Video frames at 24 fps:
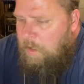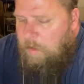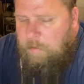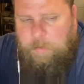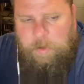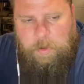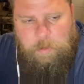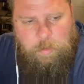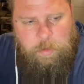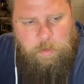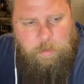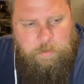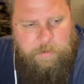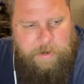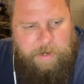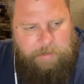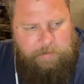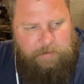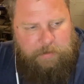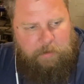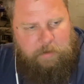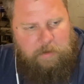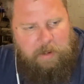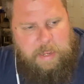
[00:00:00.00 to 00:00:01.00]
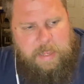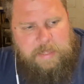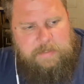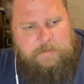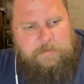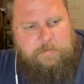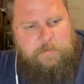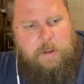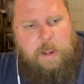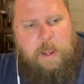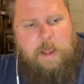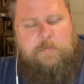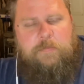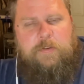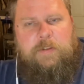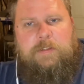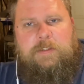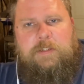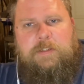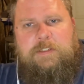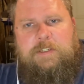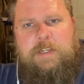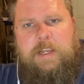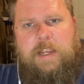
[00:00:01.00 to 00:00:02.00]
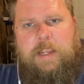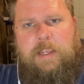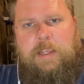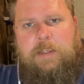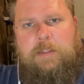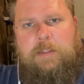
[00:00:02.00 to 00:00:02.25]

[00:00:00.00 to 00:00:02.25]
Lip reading: But we'll raise a glass of coffee to Jake